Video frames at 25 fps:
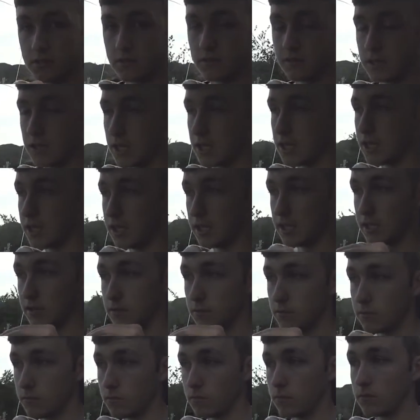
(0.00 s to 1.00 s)
early
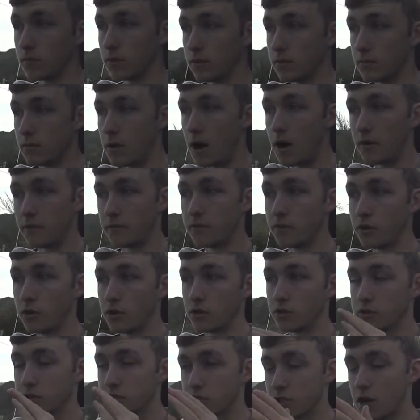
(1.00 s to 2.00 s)
Mark
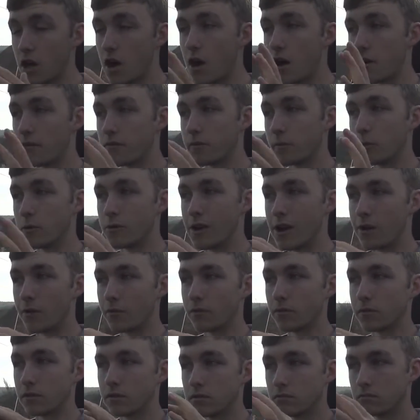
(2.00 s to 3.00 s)
IVs start from
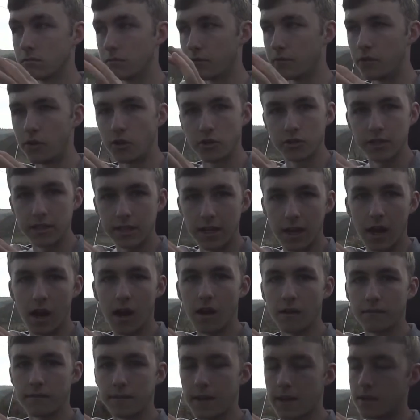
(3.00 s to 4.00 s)
around
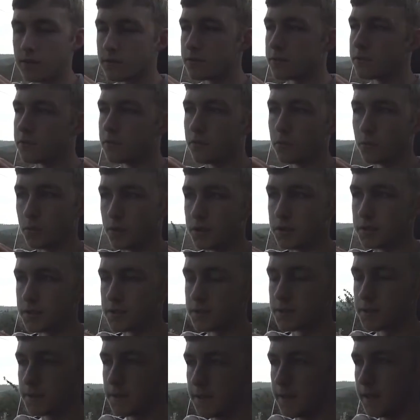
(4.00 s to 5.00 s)
14,500 upwards.